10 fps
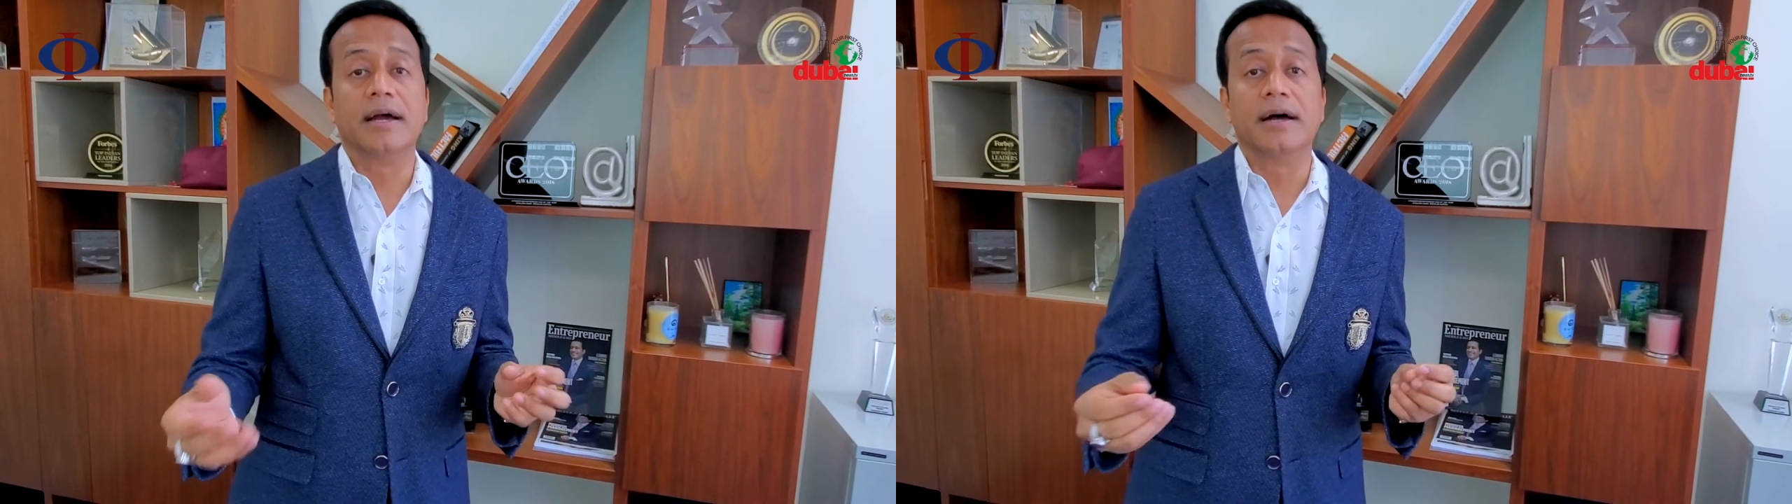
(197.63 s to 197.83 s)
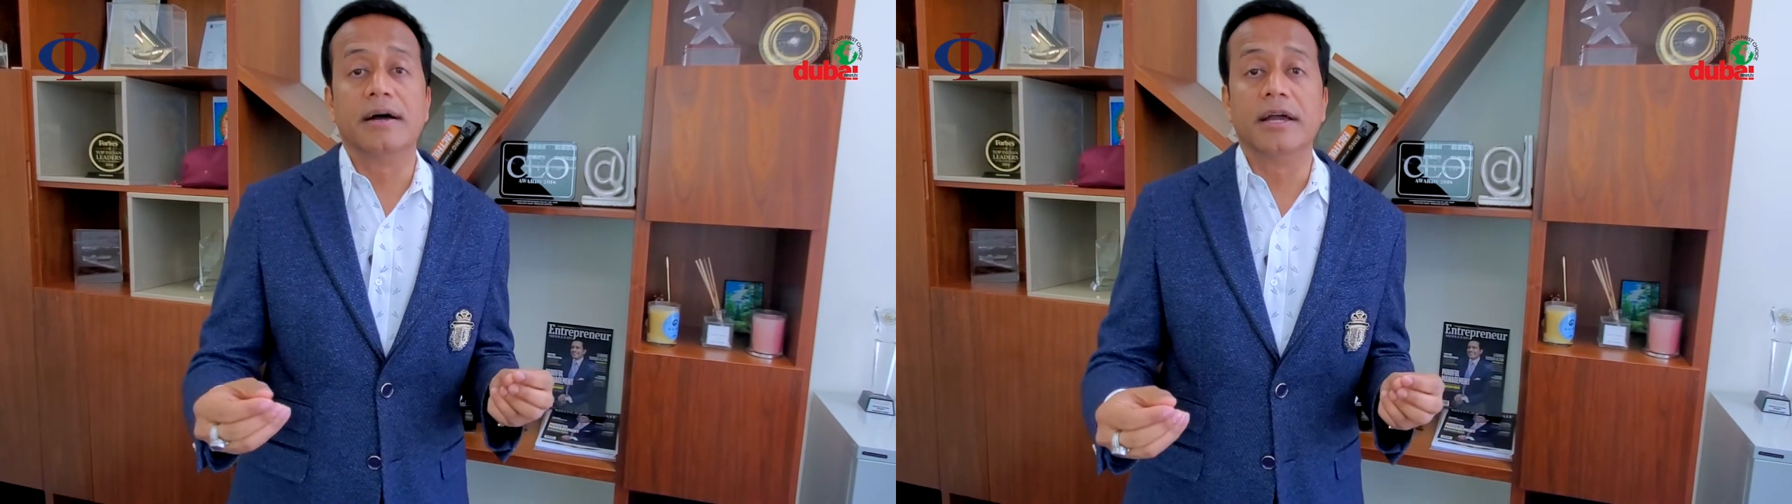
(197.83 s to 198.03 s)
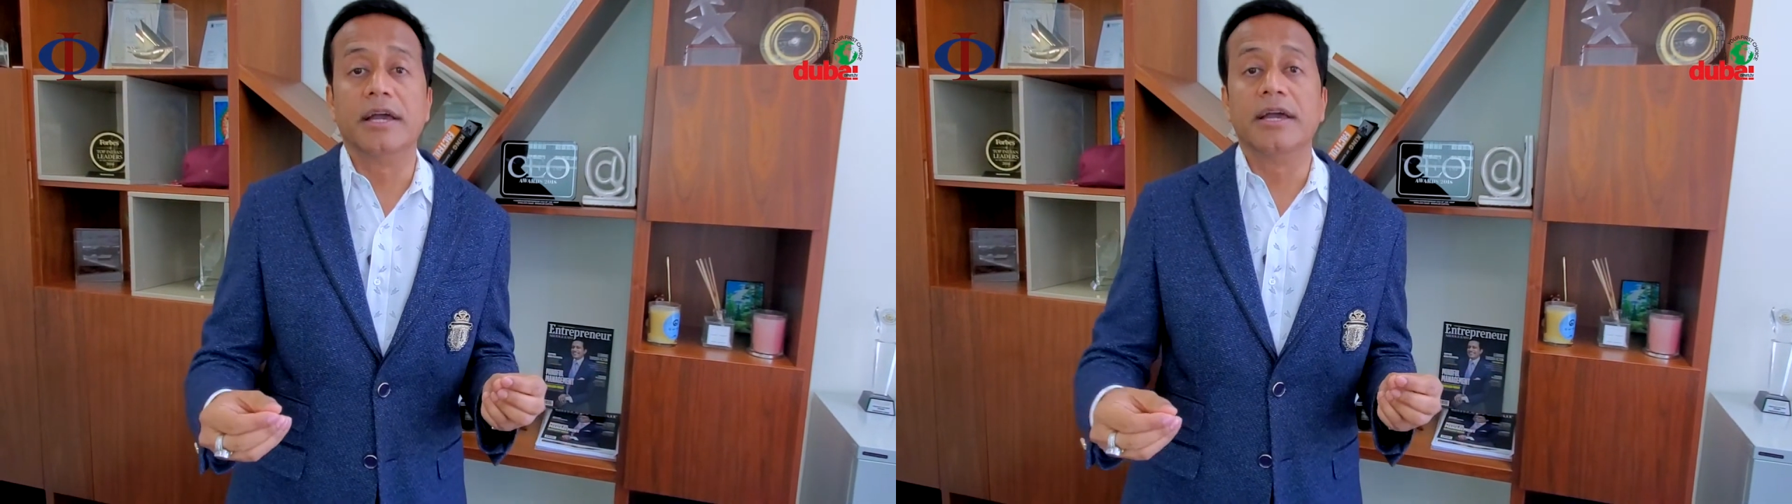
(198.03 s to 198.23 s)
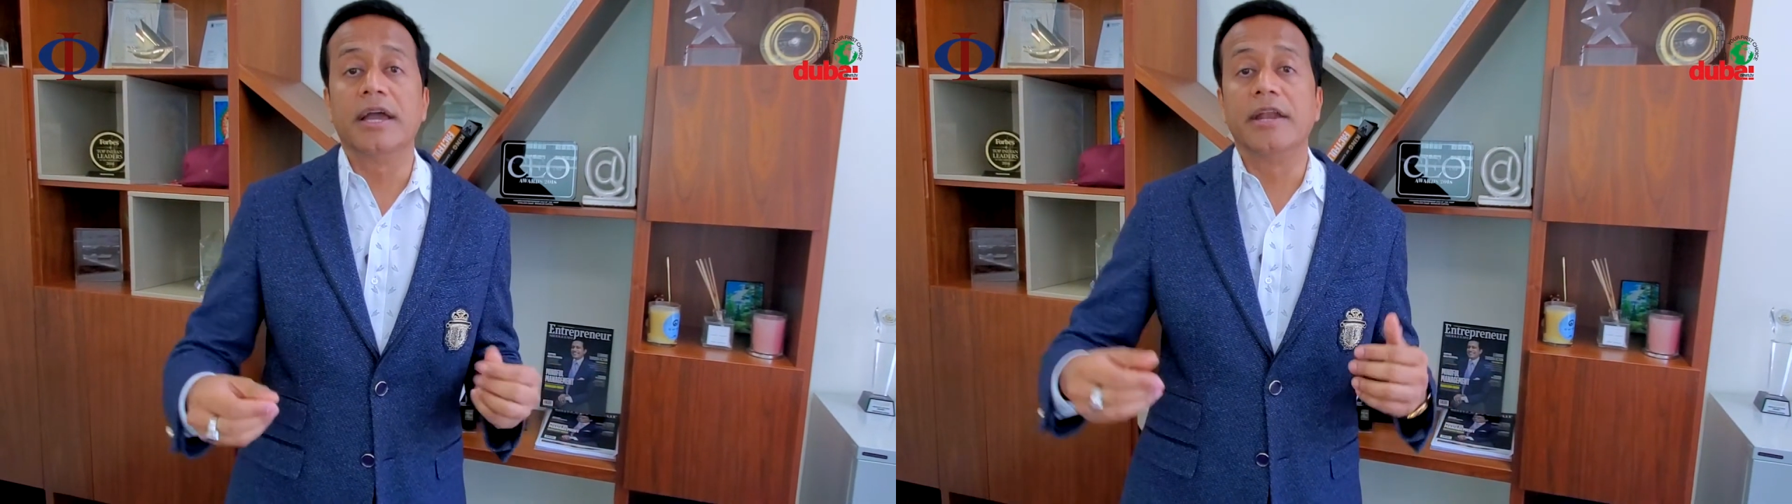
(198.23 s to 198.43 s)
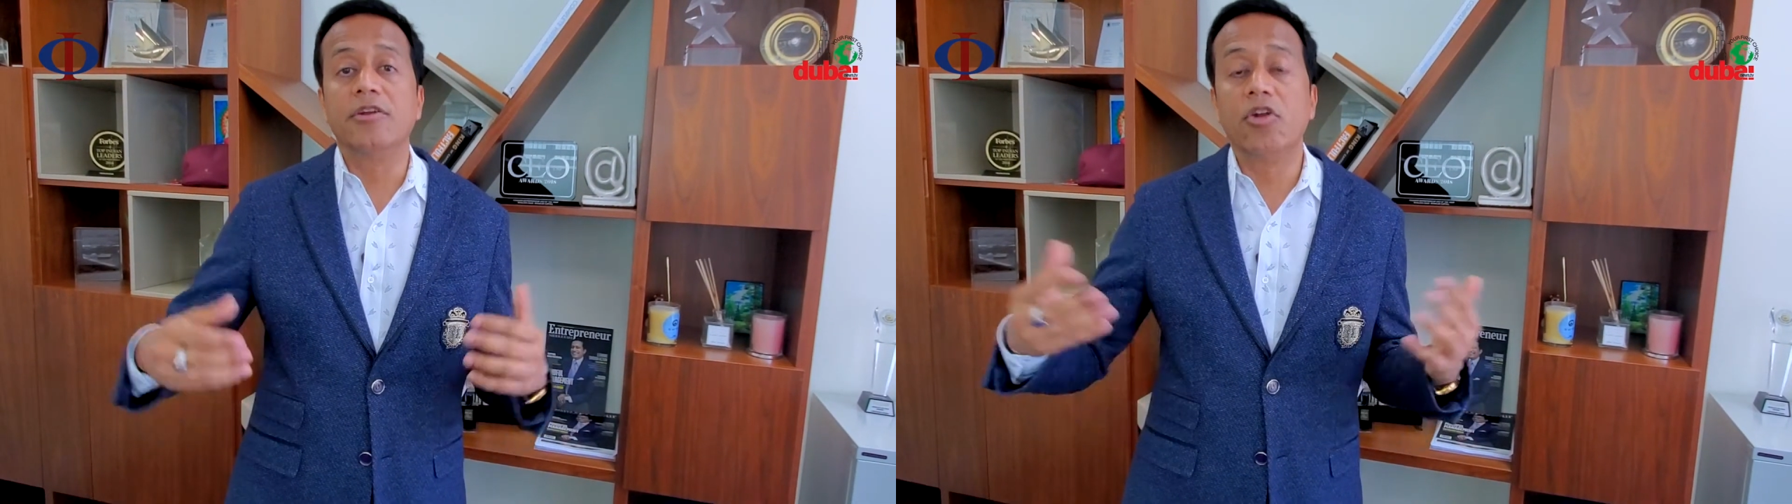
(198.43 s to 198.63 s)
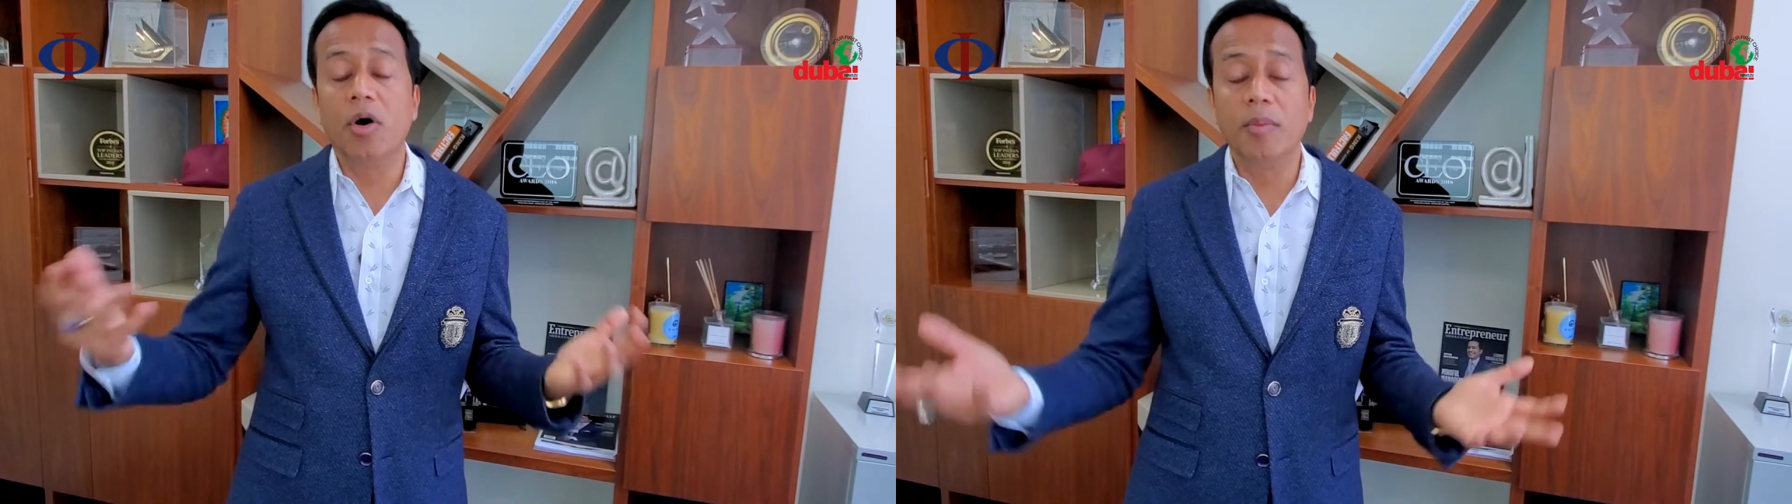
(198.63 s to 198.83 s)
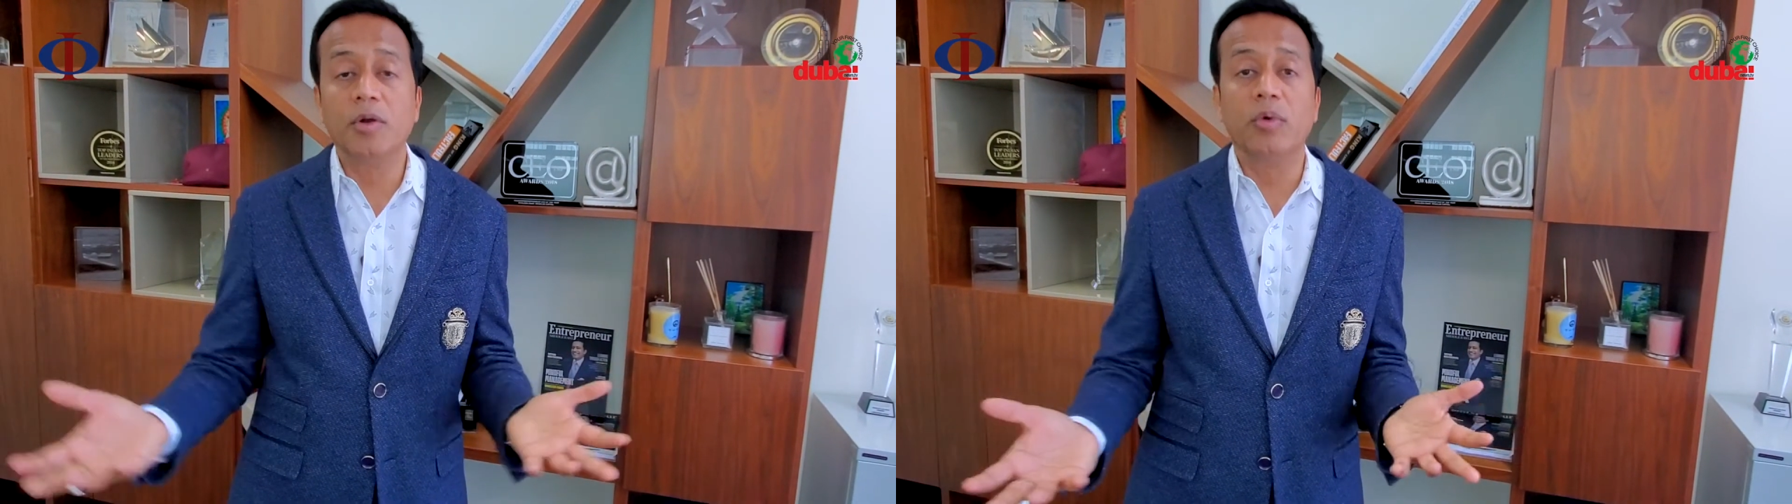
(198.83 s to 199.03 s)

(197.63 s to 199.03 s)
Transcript: a normal